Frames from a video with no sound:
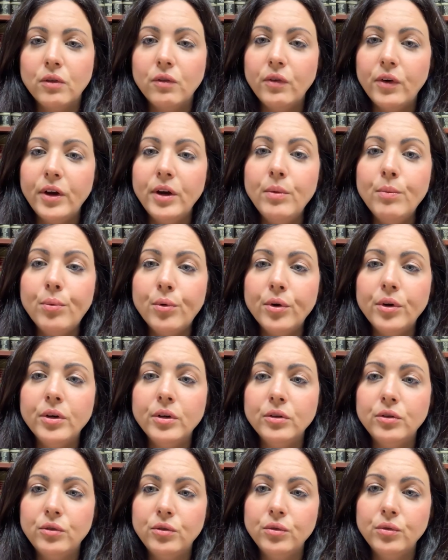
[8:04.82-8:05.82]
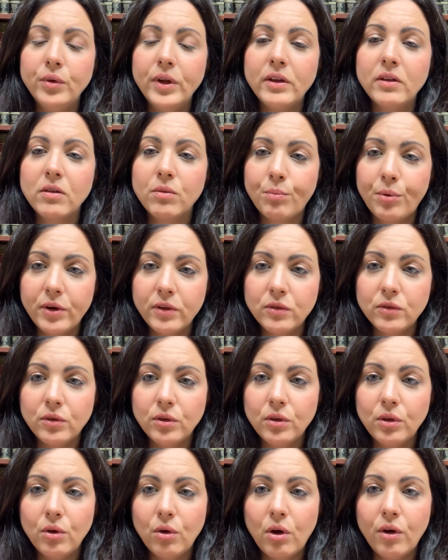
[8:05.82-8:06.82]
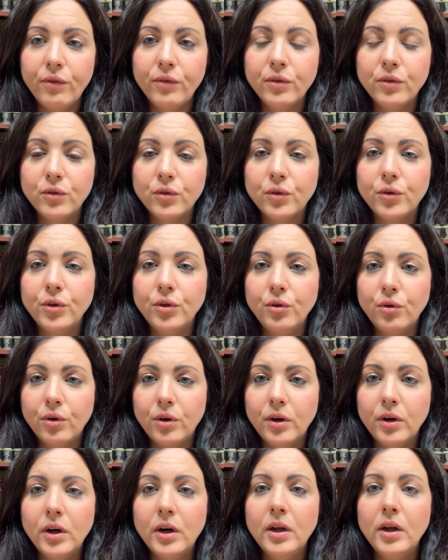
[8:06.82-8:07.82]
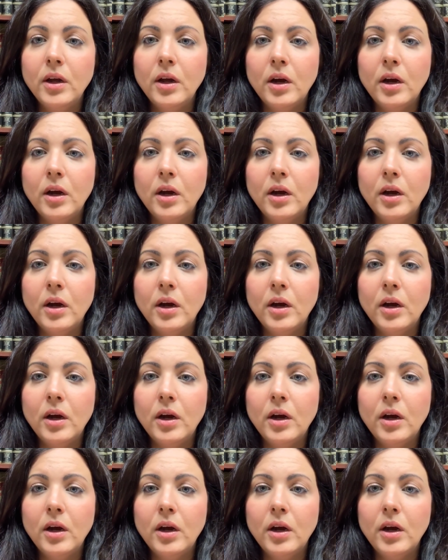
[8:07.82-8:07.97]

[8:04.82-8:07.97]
it's very important to express to the officer your